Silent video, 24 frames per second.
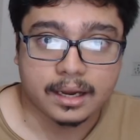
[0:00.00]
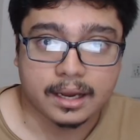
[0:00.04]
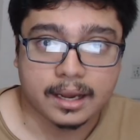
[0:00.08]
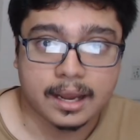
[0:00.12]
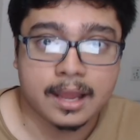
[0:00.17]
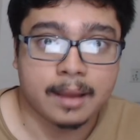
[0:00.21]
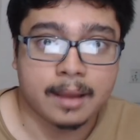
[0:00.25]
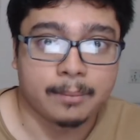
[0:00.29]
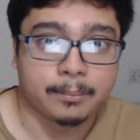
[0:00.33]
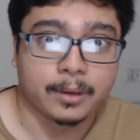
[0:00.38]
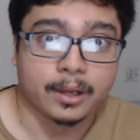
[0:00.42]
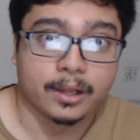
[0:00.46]

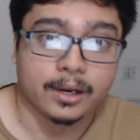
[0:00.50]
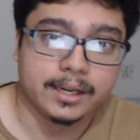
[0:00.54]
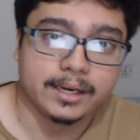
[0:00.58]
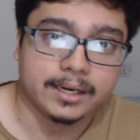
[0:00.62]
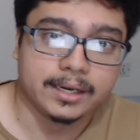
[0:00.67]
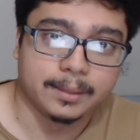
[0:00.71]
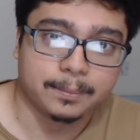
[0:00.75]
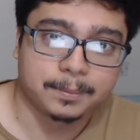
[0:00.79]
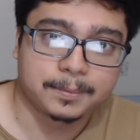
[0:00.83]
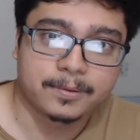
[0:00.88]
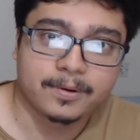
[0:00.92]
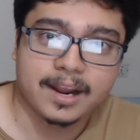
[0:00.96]
I'm gonna end
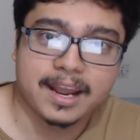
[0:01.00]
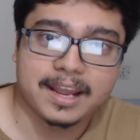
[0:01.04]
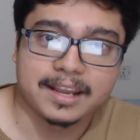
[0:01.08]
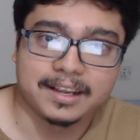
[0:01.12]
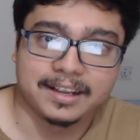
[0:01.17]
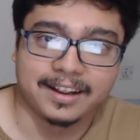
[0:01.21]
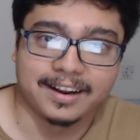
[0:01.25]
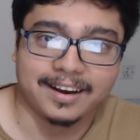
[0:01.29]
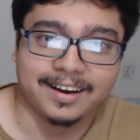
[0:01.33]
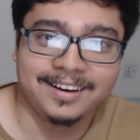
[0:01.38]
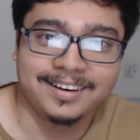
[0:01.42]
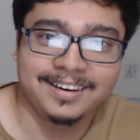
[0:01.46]
up crying
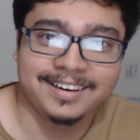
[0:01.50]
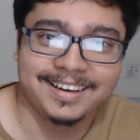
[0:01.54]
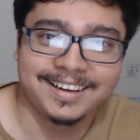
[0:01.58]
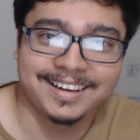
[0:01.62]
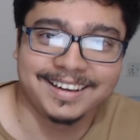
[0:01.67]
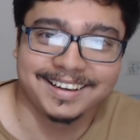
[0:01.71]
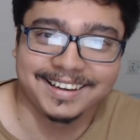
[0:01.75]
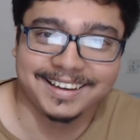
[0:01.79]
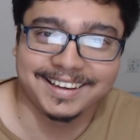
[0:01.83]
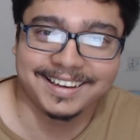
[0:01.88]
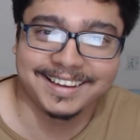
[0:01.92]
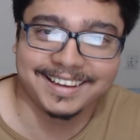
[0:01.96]
here.
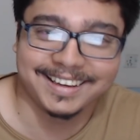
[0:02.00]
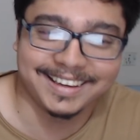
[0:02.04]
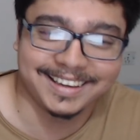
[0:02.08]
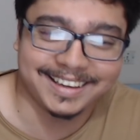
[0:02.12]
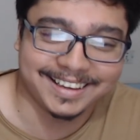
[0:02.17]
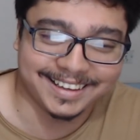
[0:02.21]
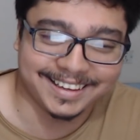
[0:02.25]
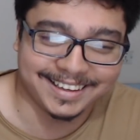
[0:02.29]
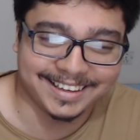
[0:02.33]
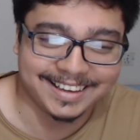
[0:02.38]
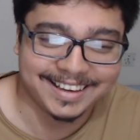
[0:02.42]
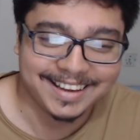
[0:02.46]

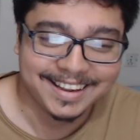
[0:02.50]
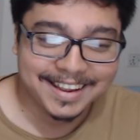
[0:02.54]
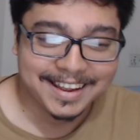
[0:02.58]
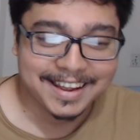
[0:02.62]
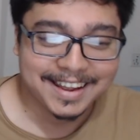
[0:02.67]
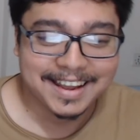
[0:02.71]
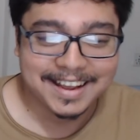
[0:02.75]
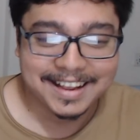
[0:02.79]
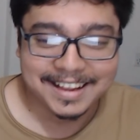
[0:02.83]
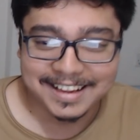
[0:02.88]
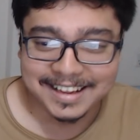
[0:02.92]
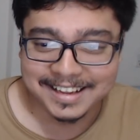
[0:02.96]

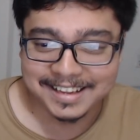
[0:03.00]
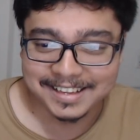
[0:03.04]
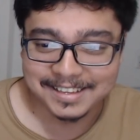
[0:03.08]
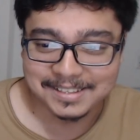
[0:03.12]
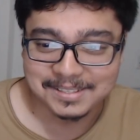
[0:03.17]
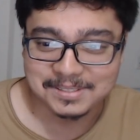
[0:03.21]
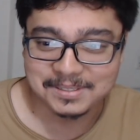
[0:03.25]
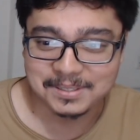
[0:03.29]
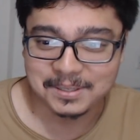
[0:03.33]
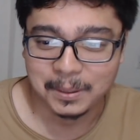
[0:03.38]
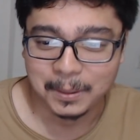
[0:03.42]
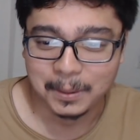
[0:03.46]

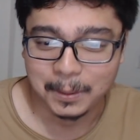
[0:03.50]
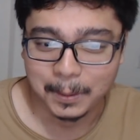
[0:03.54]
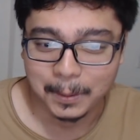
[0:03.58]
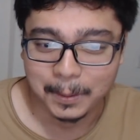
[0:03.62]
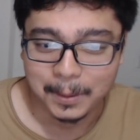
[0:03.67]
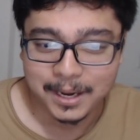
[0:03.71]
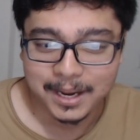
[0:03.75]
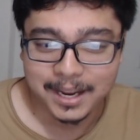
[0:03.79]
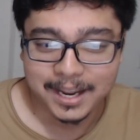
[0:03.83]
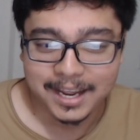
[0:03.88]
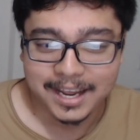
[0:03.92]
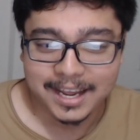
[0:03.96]

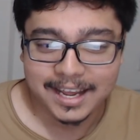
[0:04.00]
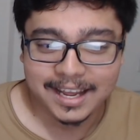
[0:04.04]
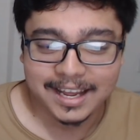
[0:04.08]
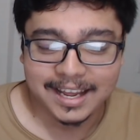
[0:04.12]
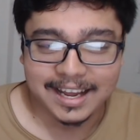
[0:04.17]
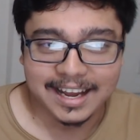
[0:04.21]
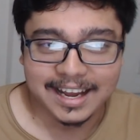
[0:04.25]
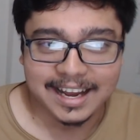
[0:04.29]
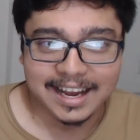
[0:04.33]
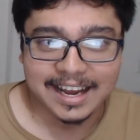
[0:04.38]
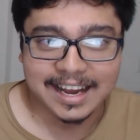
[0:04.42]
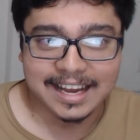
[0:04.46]
So
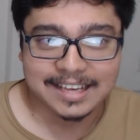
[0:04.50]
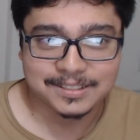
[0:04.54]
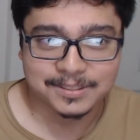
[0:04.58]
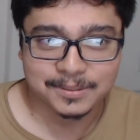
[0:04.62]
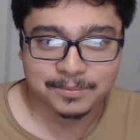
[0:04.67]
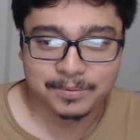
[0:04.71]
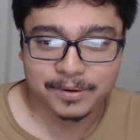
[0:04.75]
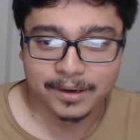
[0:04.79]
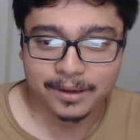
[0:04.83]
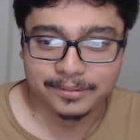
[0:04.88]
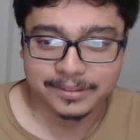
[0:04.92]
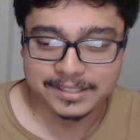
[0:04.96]
I should
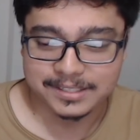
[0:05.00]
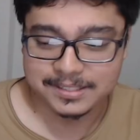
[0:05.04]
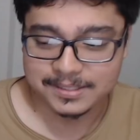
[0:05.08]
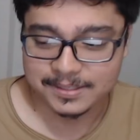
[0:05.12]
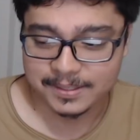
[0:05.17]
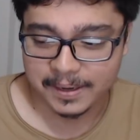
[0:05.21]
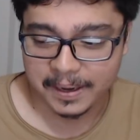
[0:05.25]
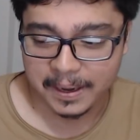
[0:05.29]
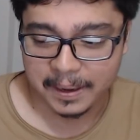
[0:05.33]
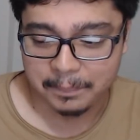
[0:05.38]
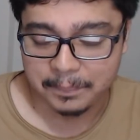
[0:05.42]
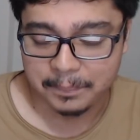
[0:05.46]
probably
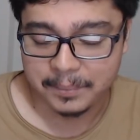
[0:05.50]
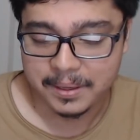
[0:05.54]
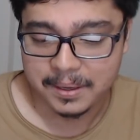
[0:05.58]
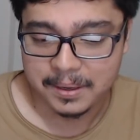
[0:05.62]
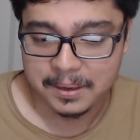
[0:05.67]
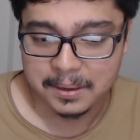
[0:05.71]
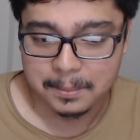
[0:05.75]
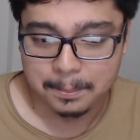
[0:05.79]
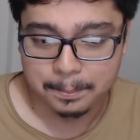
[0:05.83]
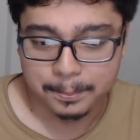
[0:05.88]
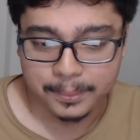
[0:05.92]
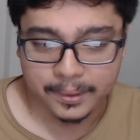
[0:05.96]
stop.
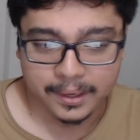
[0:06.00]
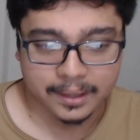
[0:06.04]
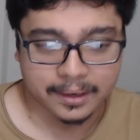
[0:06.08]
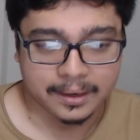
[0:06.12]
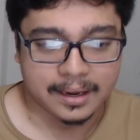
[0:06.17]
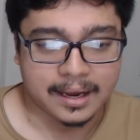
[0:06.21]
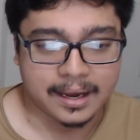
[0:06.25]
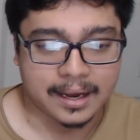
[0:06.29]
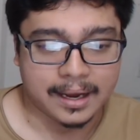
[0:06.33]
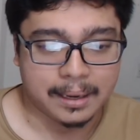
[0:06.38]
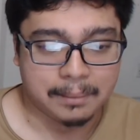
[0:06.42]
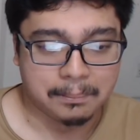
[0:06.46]

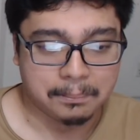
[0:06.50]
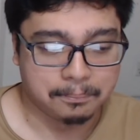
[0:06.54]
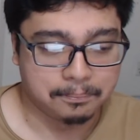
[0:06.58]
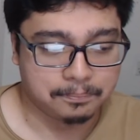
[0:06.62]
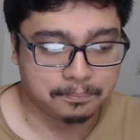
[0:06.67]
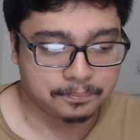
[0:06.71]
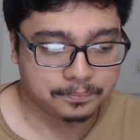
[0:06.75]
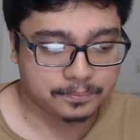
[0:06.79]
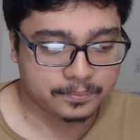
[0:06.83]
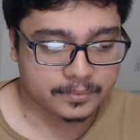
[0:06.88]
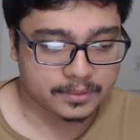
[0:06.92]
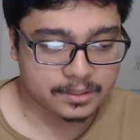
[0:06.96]
But
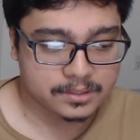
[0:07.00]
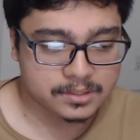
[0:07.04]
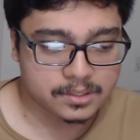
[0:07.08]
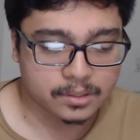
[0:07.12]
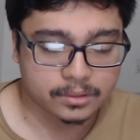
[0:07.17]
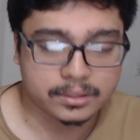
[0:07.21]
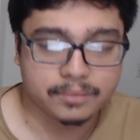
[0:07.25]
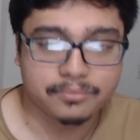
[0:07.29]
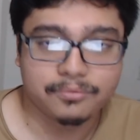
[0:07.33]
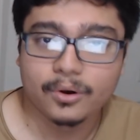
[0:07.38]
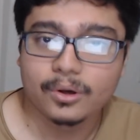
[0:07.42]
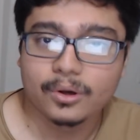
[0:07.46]
so
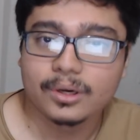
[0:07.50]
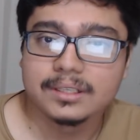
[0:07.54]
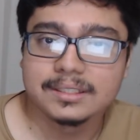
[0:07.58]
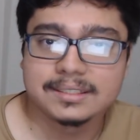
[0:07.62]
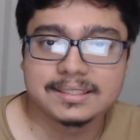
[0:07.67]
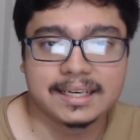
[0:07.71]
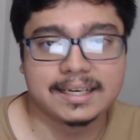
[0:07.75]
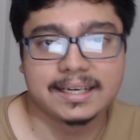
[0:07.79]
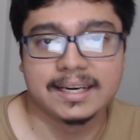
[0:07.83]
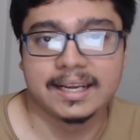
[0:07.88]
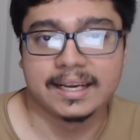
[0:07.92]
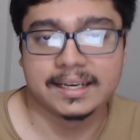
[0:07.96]
the vocal
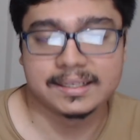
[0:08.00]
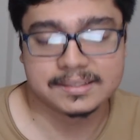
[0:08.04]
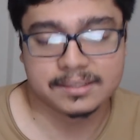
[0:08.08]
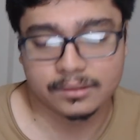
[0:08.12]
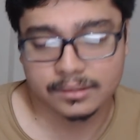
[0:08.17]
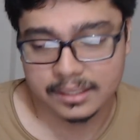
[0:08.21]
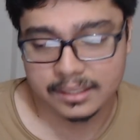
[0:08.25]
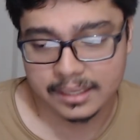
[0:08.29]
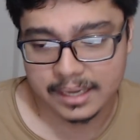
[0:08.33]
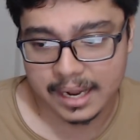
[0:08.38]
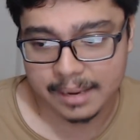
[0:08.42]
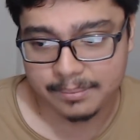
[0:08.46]
technique,
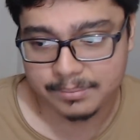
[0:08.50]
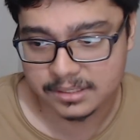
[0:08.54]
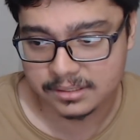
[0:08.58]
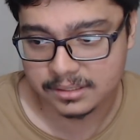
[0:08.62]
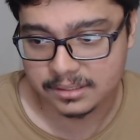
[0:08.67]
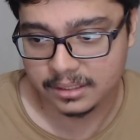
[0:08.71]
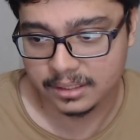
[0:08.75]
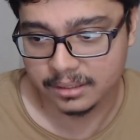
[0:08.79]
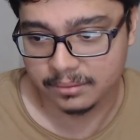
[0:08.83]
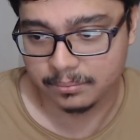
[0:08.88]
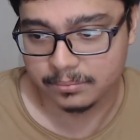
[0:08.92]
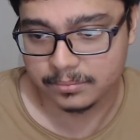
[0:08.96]
so I'm just
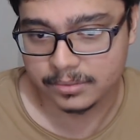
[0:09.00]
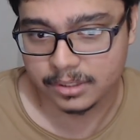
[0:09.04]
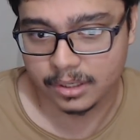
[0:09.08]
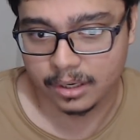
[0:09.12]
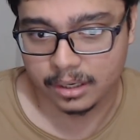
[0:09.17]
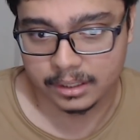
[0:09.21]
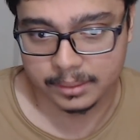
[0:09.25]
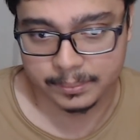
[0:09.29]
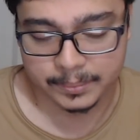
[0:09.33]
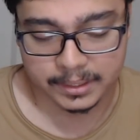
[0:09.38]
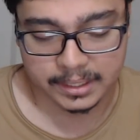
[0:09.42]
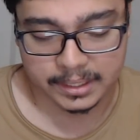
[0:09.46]
gonna
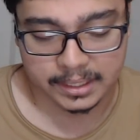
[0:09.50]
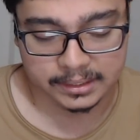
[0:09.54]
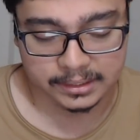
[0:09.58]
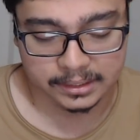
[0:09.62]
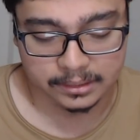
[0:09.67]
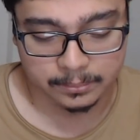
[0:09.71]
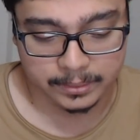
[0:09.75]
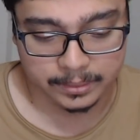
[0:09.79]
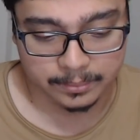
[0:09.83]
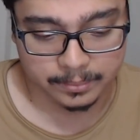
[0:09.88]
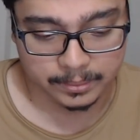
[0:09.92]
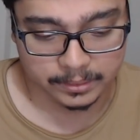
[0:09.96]
talk a little
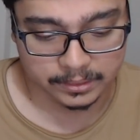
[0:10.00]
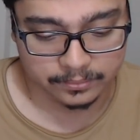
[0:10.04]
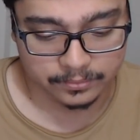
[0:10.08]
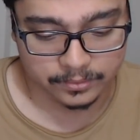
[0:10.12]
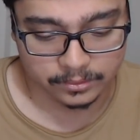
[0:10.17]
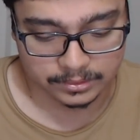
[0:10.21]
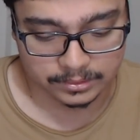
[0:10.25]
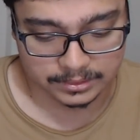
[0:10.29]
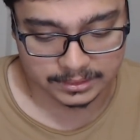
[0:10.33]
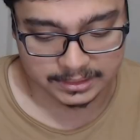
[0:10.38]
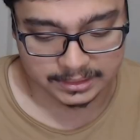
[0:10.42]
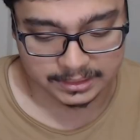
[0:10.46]
bit about the
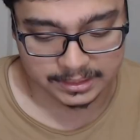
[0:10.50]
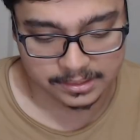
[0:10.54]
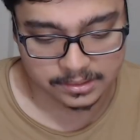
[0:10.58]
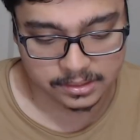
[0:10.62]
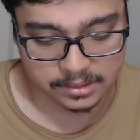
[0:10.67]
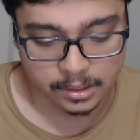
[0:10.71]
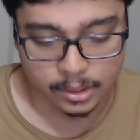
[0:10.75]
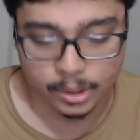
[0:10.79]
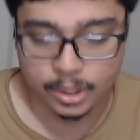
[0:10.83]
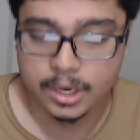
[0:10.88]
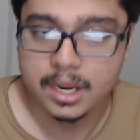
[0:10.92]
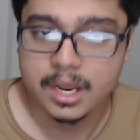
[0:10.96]
vocal technique.
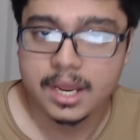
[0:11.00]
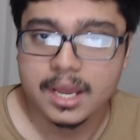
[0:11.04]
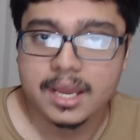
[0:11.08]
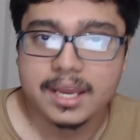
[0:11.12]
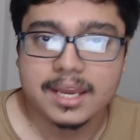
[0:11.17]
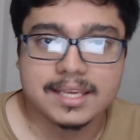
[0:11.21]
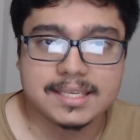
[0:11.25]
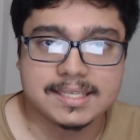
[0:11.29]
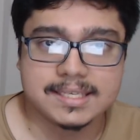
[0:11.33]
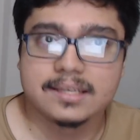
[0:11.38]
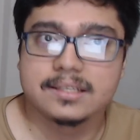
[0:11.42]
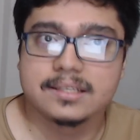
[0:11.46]
So
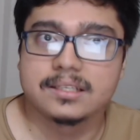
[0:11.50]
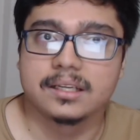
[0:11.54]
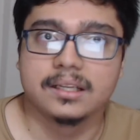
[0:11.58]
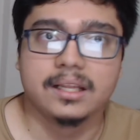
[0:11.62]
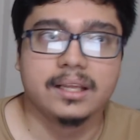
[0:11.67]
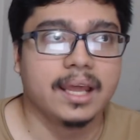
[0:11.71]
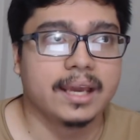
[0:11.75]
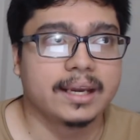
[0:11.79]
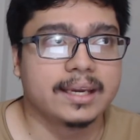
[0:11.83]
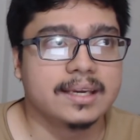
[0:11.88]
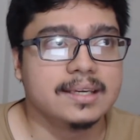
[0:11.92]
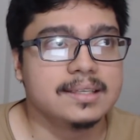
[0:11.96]
essentially,
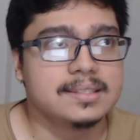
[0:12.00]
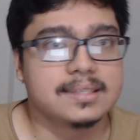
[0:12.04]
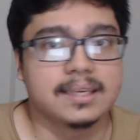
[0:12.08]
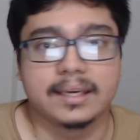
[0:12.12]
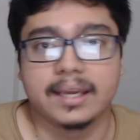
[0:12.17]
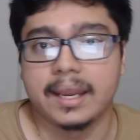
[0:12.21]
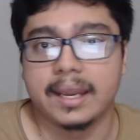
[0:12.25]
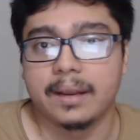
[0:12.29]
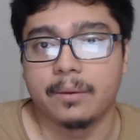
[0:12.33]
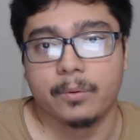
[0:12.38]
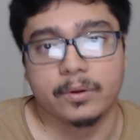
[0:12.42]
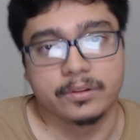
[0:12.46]
like, he's
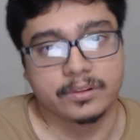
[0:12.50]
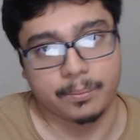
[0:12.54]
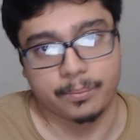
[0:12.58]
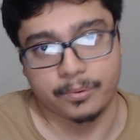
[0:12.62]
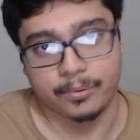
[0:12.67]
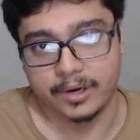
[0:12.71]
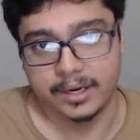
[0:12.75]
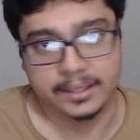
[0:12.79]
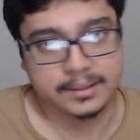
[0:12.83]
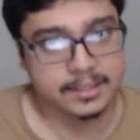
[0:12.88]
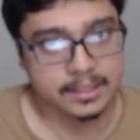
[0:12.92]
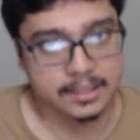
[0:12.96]
singing with a
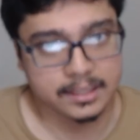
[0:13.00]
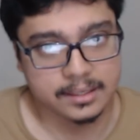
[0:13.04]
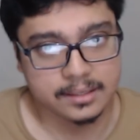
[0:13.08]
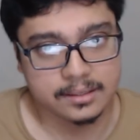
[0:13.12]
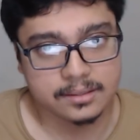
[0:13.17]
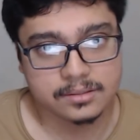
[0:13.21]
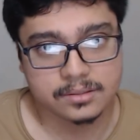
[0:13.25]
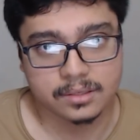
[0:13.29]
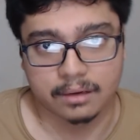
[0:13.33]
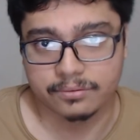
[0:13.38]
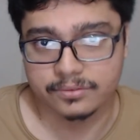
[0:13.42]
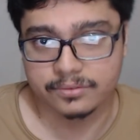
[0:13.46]
breathy
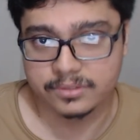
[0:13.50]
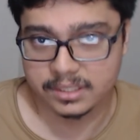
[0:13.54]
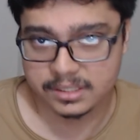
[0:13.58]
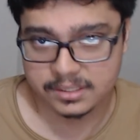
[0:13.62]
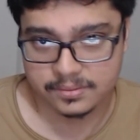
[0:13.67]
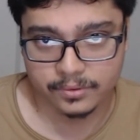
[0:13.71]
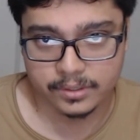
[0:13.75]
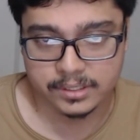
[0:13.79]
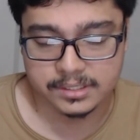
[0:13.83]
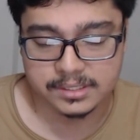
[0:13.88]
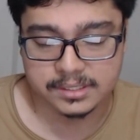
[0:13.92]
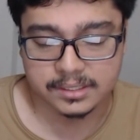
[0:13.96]
soft chest
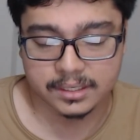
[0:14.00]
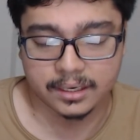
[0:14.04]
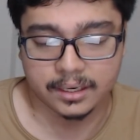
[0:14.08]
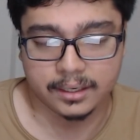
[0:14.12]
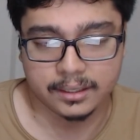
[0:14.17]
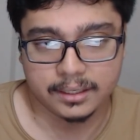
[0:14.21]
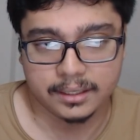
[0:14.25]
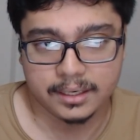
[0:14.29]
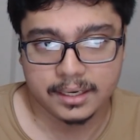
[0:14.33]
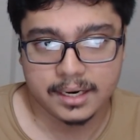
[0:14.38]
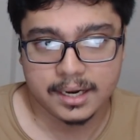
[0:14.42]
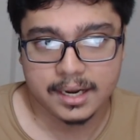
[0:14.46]
voice
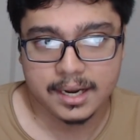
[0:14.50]
here,